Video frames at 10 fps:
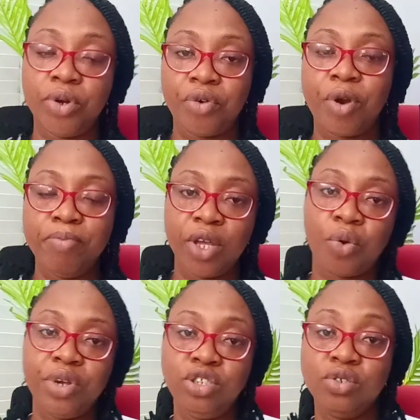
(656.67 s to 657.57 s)
buttercream
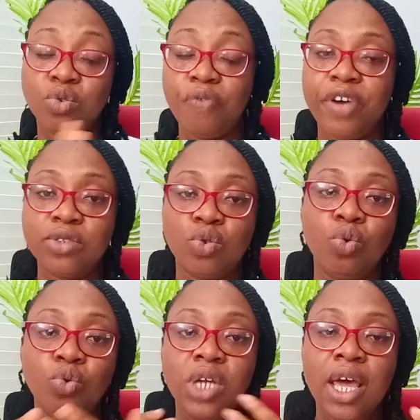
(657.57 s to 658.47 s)
decoration. So far, so
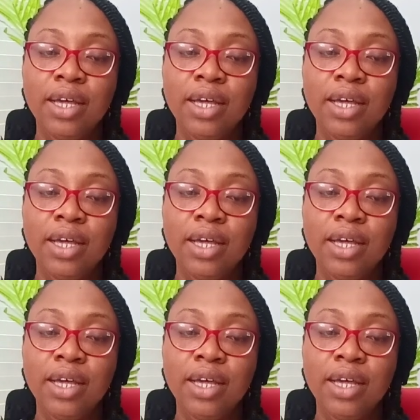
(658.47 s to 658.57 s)
good.